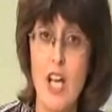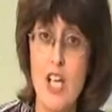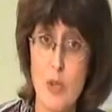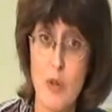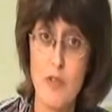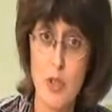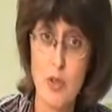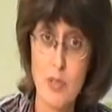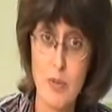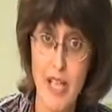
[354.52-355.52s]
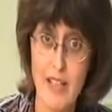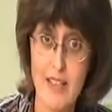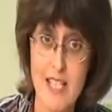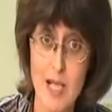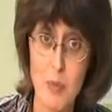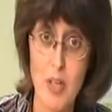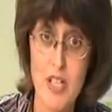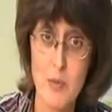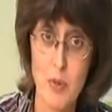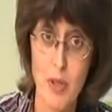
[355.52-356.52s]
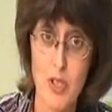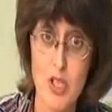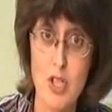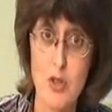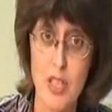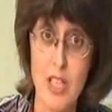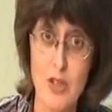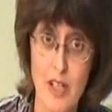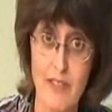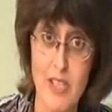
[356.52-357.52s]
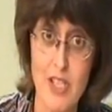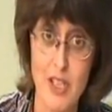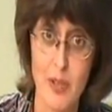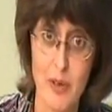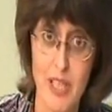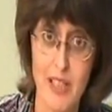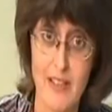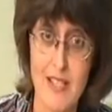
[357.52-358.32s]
So we've talked about the stepwise approach to treating travellers' diarrhea,